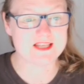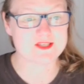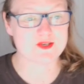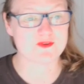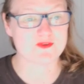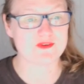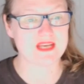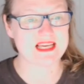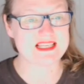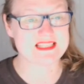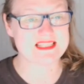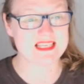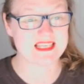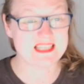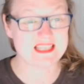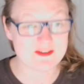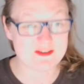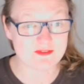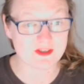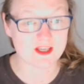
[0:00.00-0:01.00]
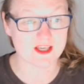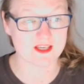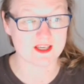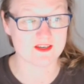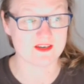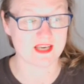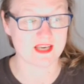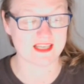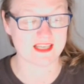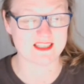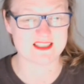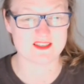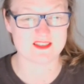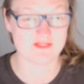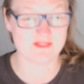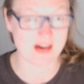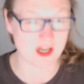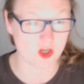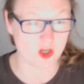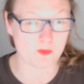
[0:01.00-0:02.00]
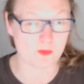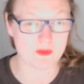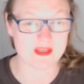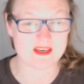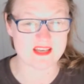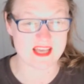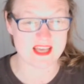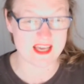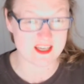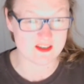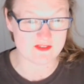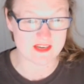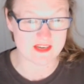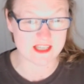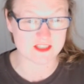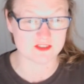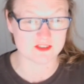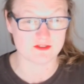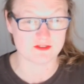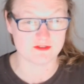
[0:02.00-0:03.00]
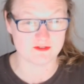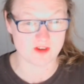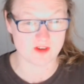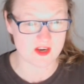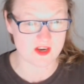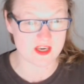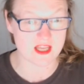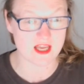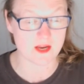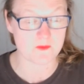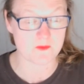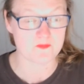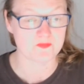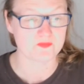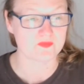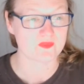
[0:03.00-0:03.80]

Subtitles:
sort of like significant like development, innovation funding,